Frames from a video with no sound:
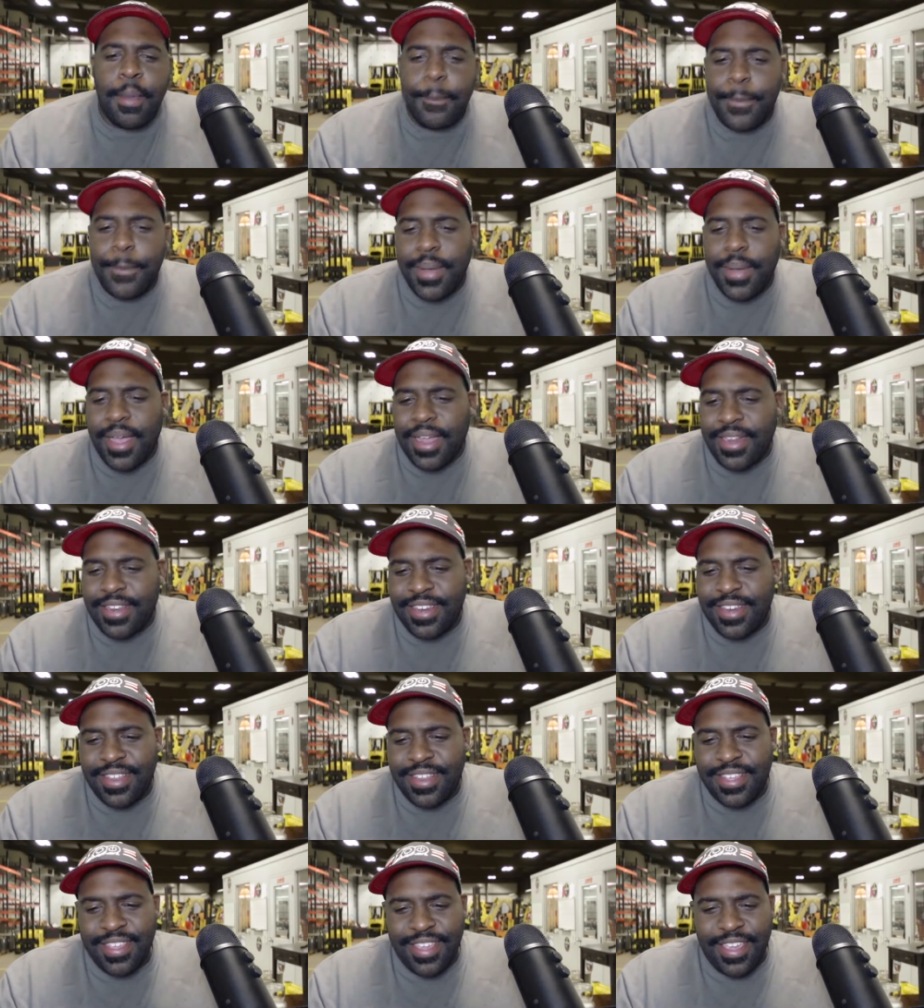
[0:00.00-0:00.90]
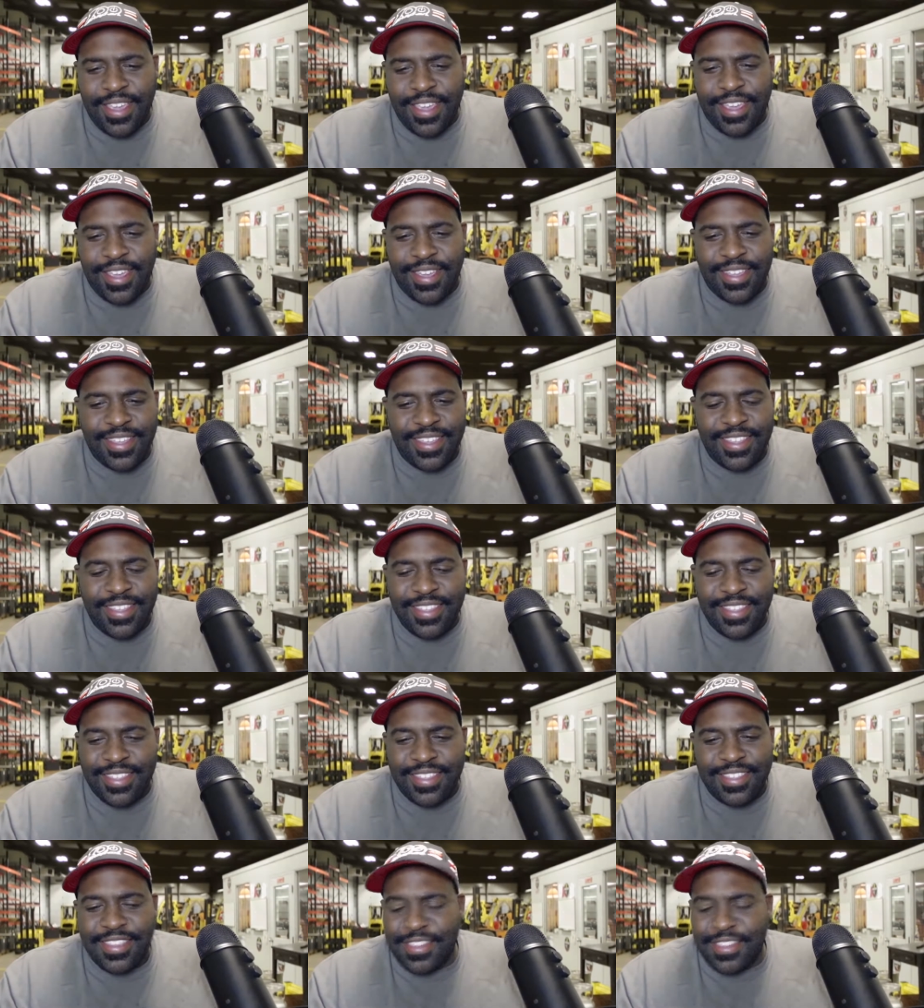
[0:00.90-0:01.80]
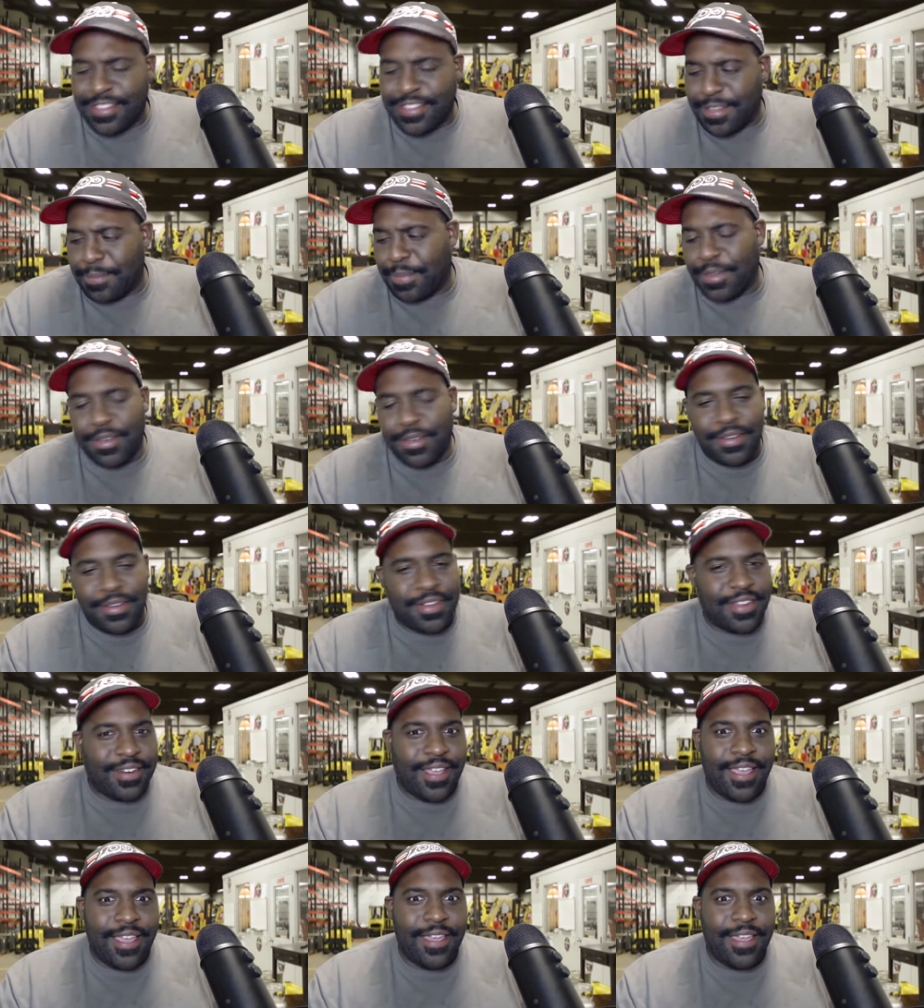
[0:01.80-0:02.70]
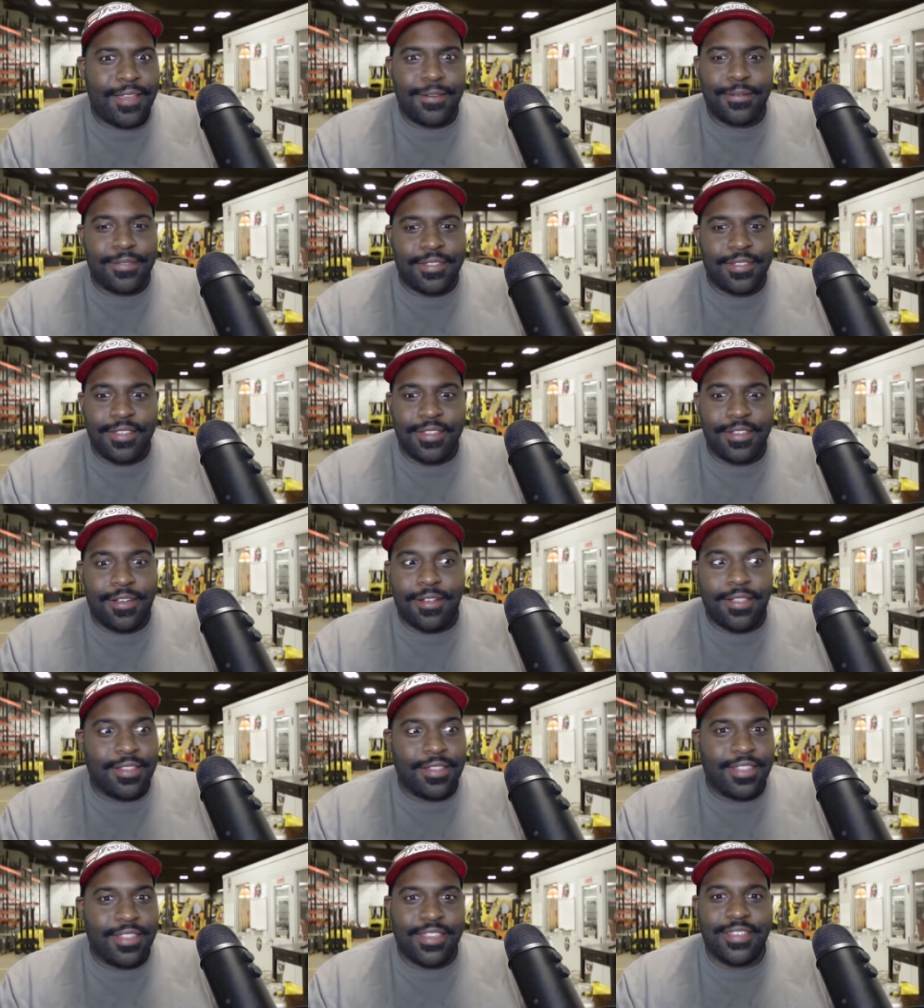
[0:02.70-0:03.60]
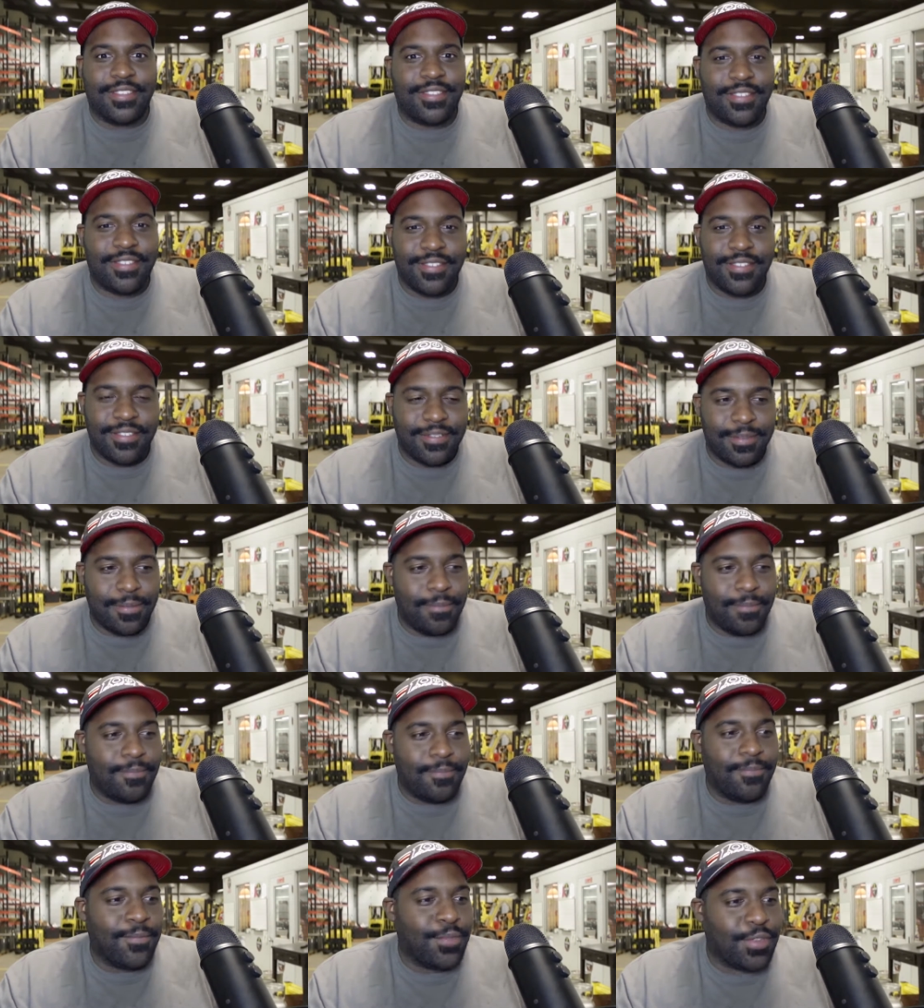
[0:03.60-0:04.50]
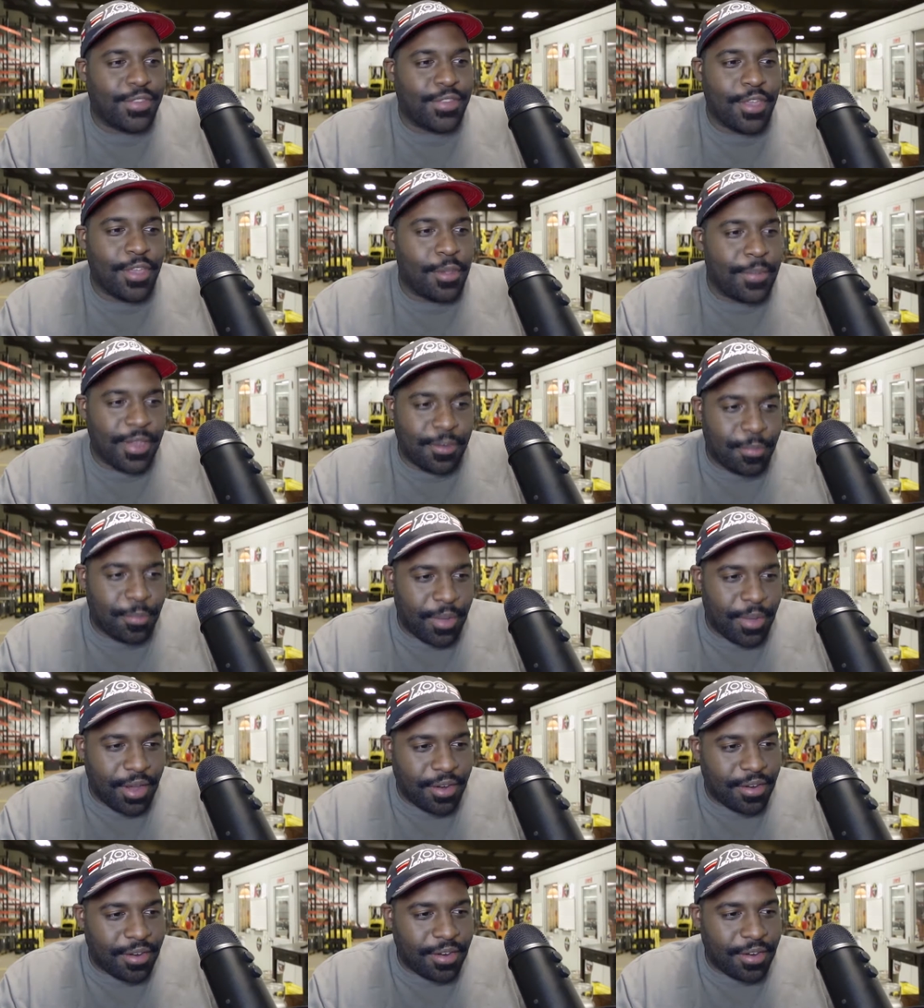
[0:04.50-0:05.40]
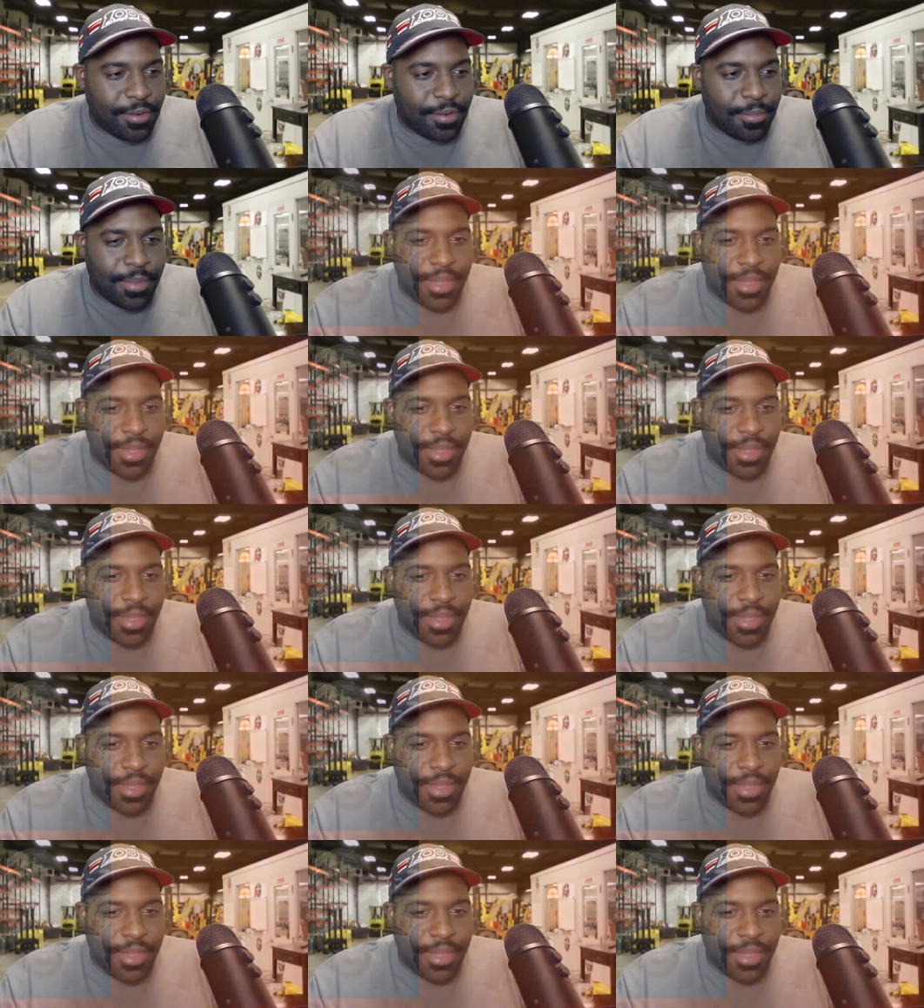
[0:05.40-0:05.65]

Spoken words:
But yeah, this computer can handle all of this so much better. It'll be